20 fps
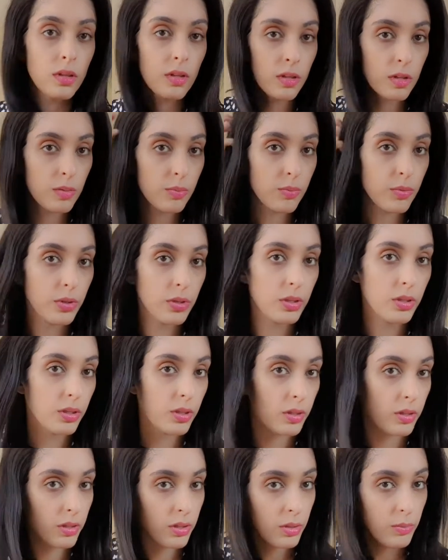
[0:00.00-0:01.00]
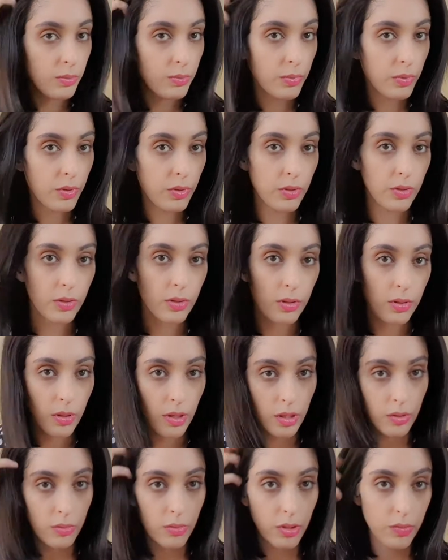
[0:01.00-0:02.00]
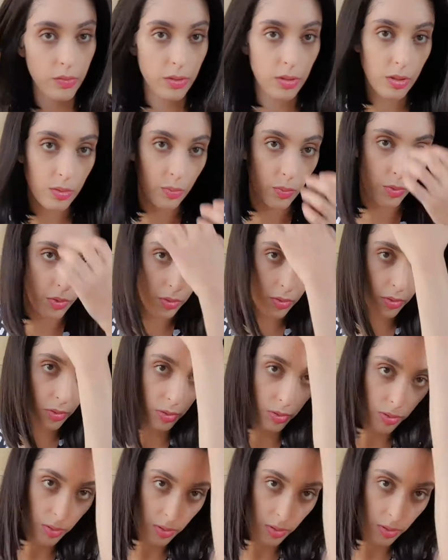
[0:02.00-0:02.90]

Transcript: It's pretty simple. I don't even need water.